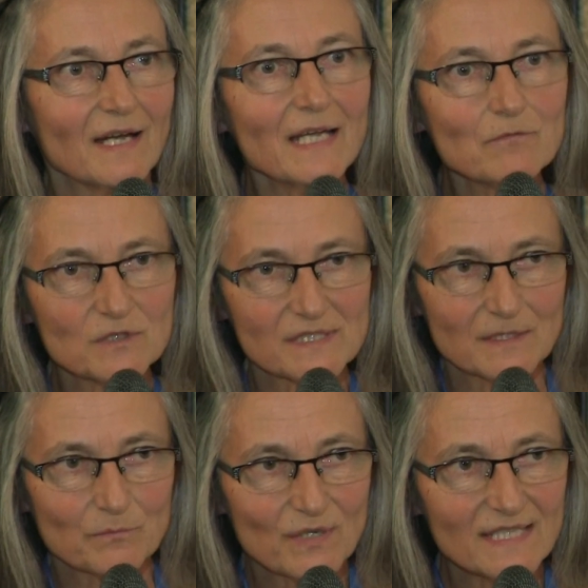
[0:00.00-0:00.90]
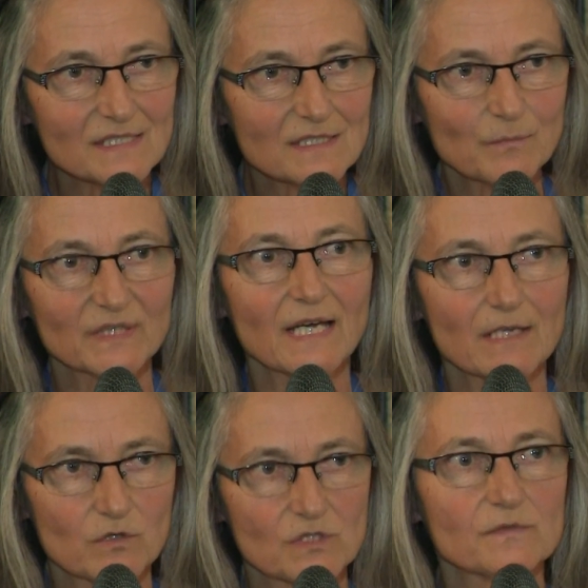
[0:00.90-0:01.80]
I was depressed, but
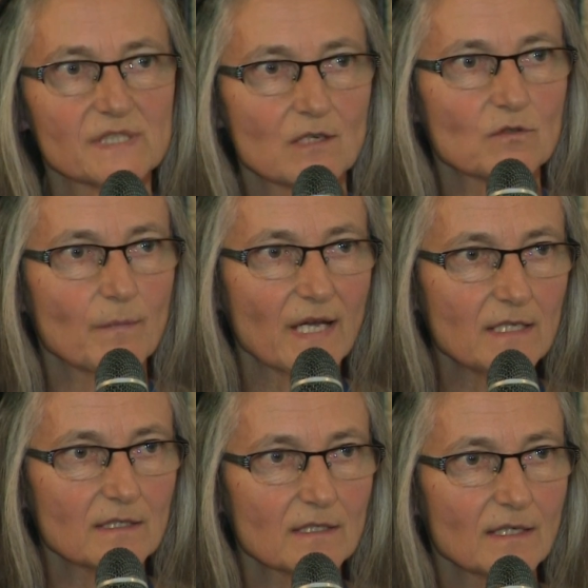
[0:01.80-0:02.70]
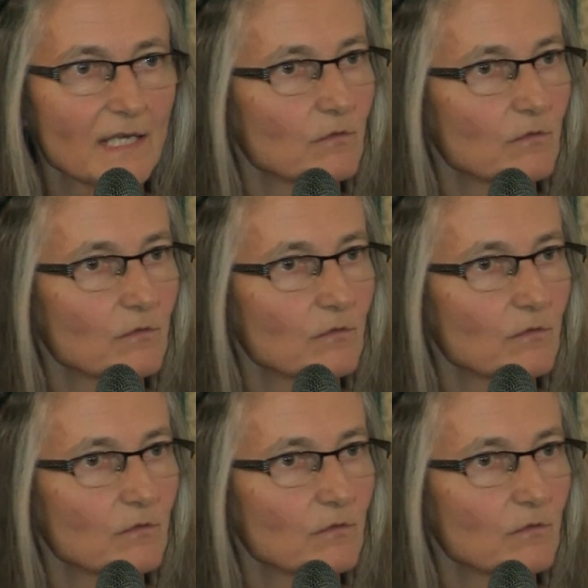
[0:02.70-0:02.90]
I was of sound mind.